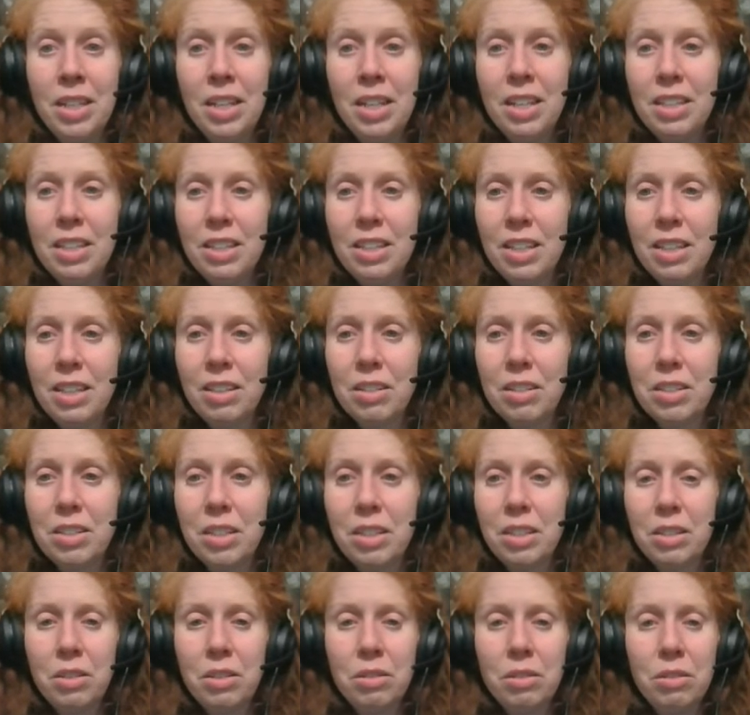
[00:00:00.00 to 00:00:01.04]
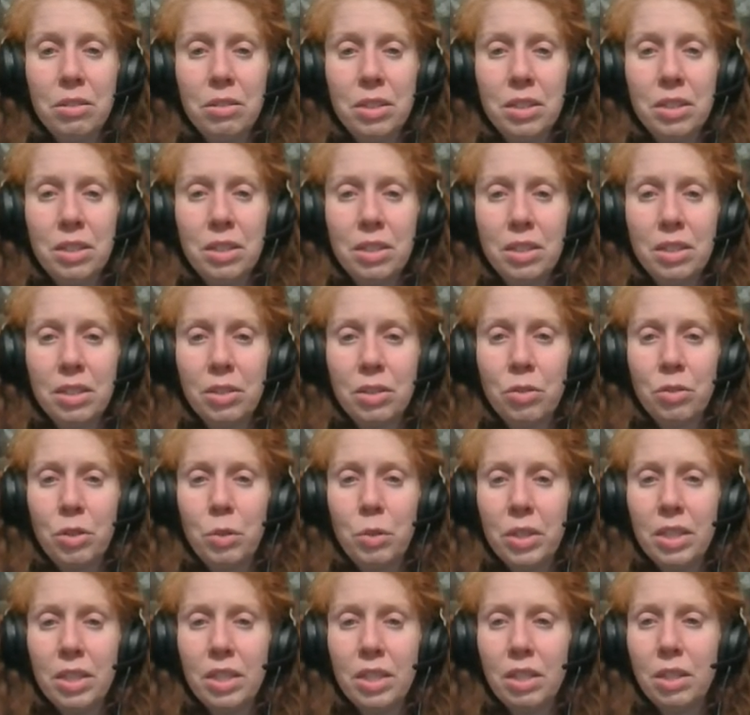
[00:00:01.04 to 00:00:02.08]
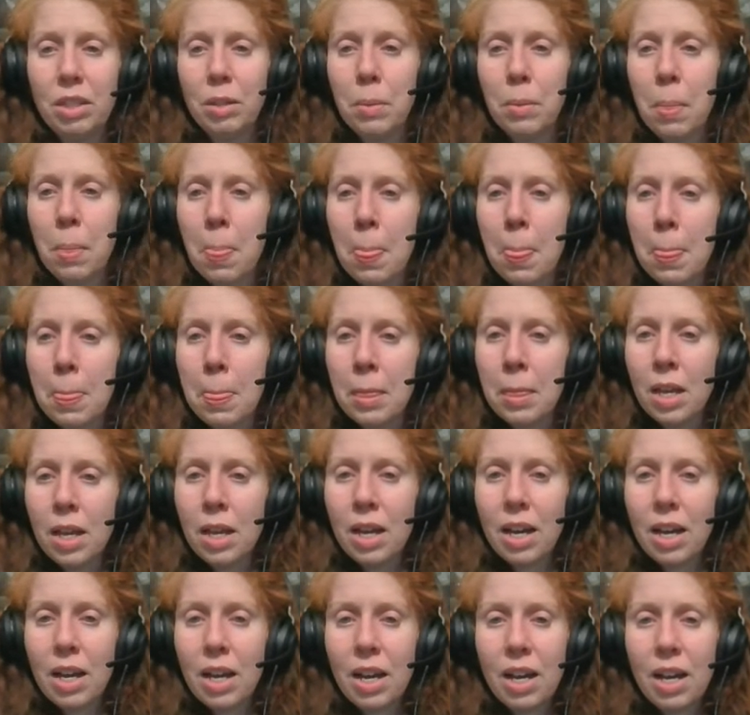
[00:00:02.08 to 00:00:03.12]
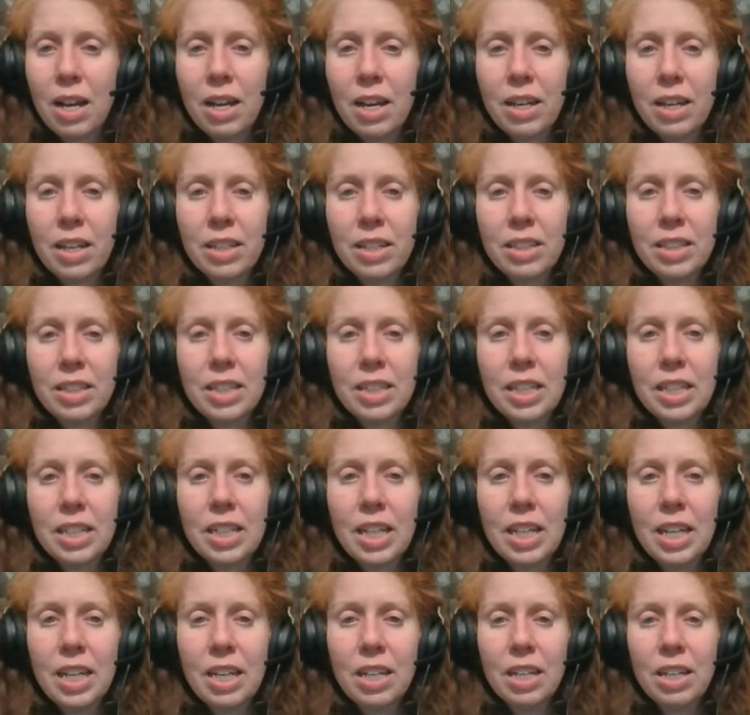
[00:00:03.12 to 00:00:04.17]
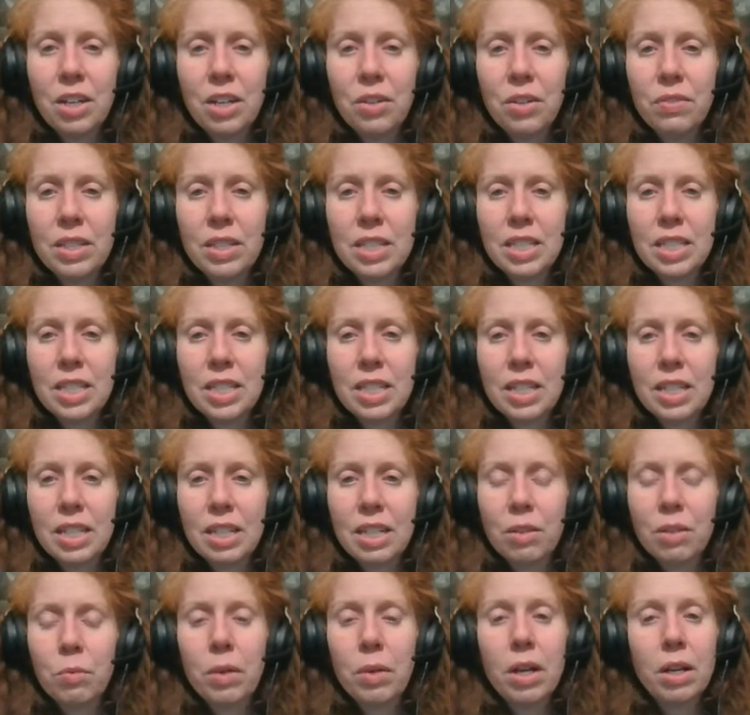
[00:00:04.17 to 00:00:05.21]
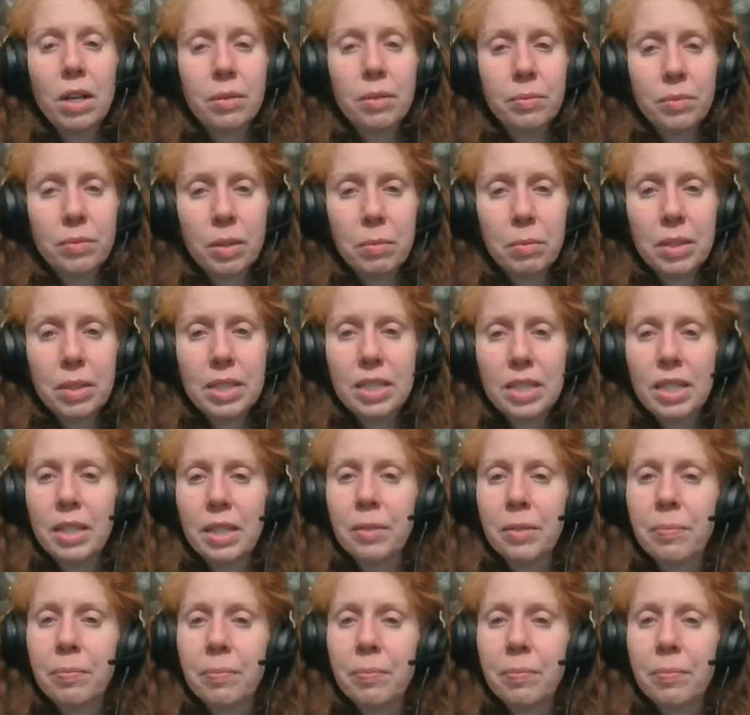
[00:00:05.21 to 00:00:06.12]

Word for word: That looks a little creepy there. Uh, the day of his, well, let me see.